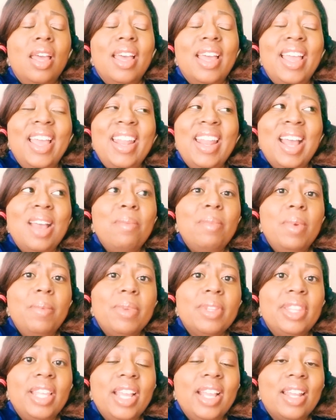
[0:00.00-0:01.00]
And I
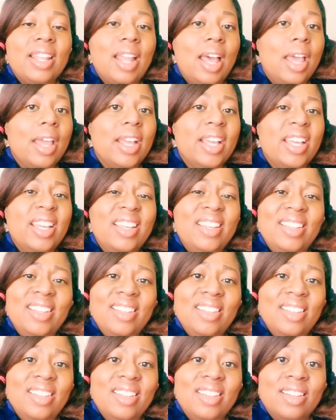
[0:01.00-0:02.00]
remember thinking like,
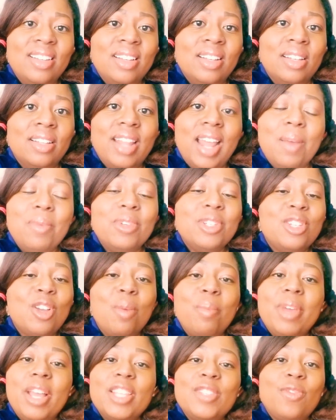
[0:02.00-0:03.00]
ugh, that was
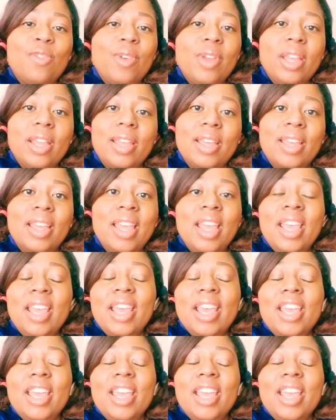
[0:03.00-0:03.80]
your best friend.